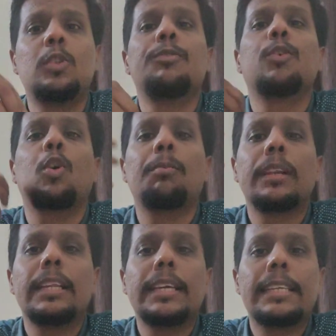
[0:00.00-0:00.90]
to
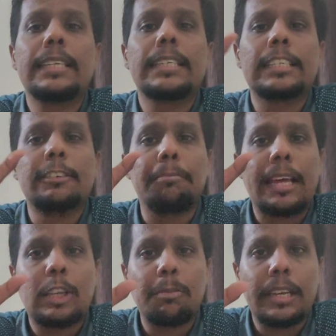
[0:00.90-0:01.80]
formulate a
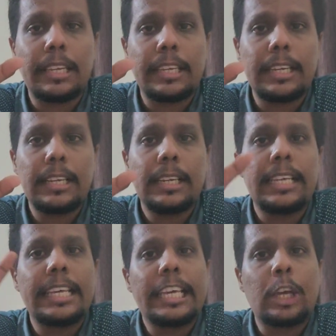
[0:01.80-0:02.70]
mathematical
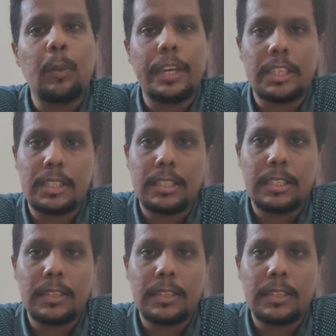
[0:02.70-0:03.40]
equation.